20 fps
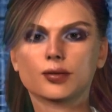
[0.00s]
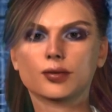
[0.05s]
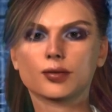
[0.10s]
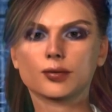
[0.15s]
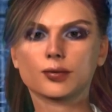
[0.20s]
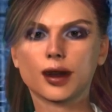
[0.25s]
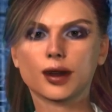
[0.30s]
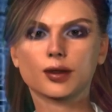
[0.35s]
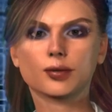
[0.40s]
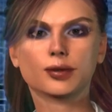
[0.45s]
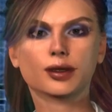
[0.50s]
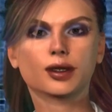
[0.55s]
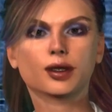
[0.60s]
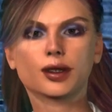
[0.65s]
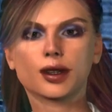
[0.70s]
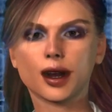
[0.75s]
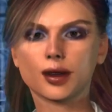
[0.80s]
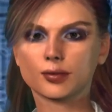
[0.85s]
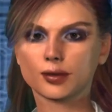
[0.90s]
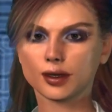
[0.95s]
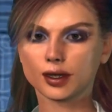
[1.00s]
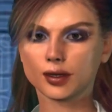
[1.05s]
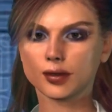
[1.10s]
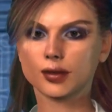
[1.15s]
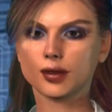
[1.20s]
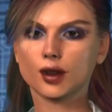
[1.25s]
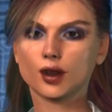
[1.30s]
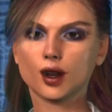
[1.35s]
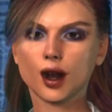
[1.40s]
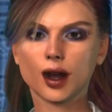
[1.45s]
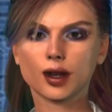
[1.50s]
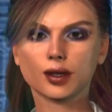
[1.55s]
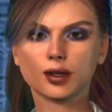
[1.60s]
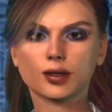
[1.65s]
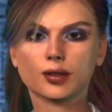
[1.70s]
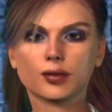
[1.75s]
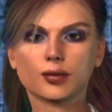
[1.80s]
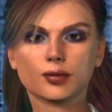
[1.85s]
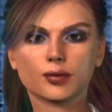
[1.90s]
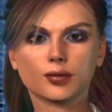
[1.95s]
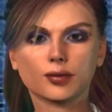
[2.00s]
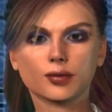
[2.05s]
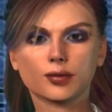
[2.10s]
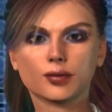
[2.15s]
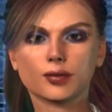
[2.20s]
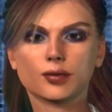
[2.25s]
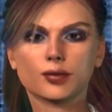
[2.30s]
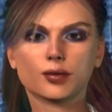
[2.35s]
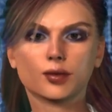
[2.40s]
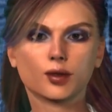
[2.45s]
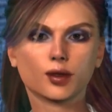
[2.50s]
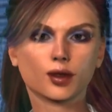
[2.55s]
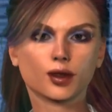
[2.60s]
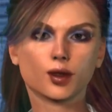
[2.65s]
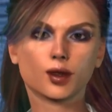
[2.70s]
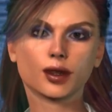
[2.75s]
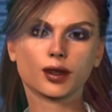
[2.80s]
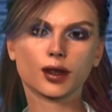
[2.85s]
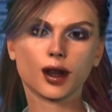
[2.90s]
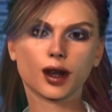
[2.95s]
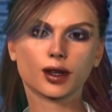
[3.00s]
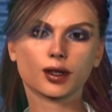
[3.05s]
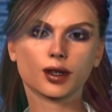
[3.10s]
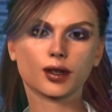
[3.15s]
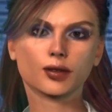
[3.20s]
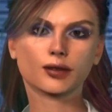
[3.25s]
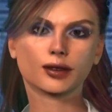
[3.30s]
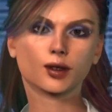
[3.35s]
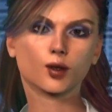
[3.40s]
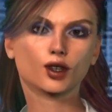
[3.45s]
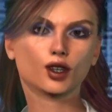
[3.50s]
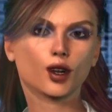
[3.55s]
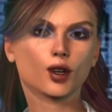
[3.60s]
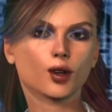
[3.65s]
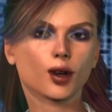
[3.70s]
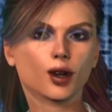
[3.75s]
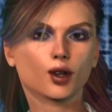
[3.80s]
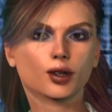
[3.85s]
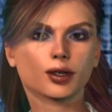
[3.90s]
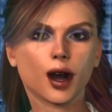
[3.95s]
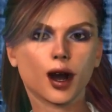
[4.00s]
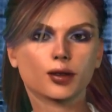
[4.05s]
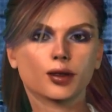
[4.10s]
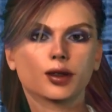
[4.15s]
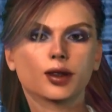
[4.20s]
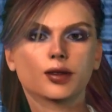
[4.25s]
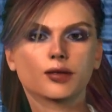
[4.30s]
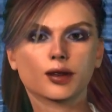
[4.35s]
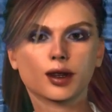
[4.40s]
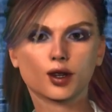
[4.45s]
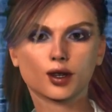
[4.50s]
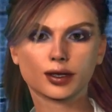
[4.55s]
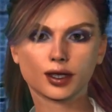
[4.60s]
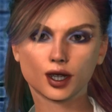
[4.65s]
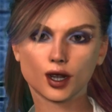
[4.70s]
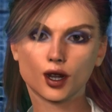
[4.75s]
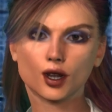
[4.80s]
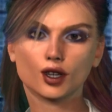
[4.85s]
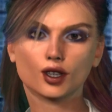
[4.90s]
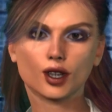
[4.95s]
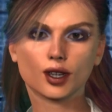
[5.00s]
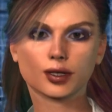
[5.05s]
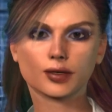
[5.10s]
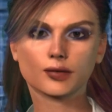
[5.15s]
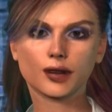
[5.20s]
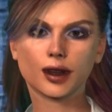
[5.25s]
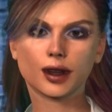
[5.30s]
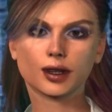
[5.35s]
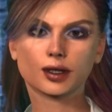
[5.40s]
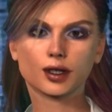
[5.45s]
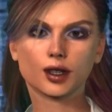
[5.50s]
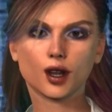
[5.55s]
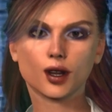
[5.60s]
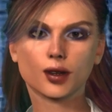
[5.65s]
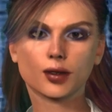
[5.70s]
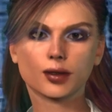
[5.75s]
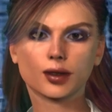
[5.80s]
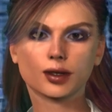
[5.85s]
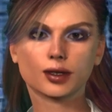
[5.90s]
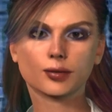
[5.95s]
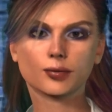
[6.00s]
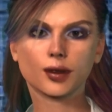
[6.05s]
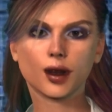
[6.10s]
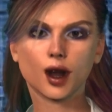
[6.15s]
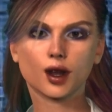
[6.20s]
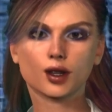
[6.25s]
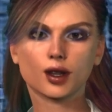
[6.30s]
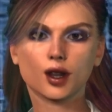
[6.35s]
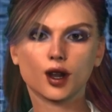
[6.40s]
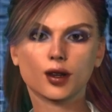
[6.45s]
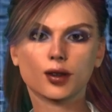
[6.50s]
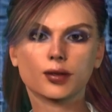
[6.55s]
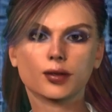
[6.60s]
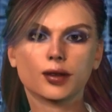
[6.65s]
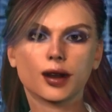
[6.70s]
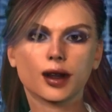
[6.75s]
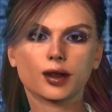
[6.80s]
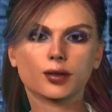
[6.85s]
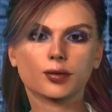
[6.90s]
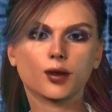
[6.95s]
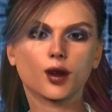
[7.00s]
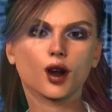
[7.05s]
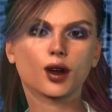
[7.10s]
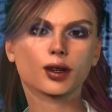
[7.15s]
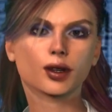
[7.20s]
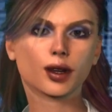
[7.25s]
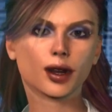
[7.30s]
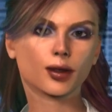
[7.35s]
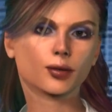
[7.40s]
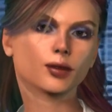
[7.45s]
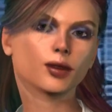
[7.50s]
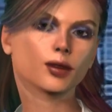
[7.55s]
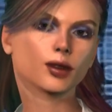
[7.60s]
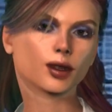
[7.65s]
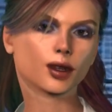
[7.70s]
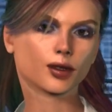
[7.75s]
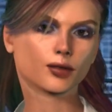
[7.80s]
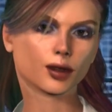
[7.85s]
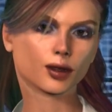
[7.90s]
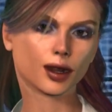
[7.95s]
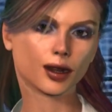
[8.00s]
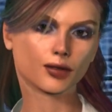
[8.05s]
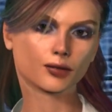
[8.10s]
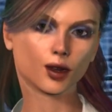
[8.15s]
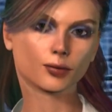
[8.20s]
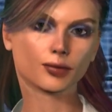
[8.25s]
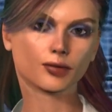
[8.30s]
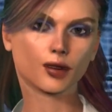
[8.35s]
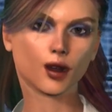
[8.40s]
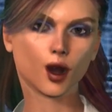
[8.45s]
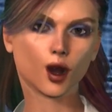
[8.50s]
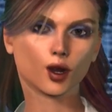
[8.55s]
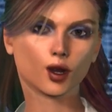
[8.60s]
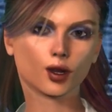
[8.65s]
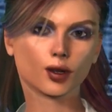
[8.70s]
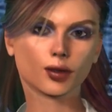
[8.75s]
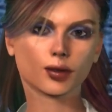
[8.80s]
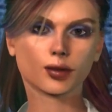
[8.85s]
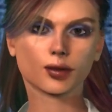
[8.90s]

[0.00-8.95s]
Baby steps, right? We're witnessing a future where scientific research is faster, smarter, and more collaborative than ever before.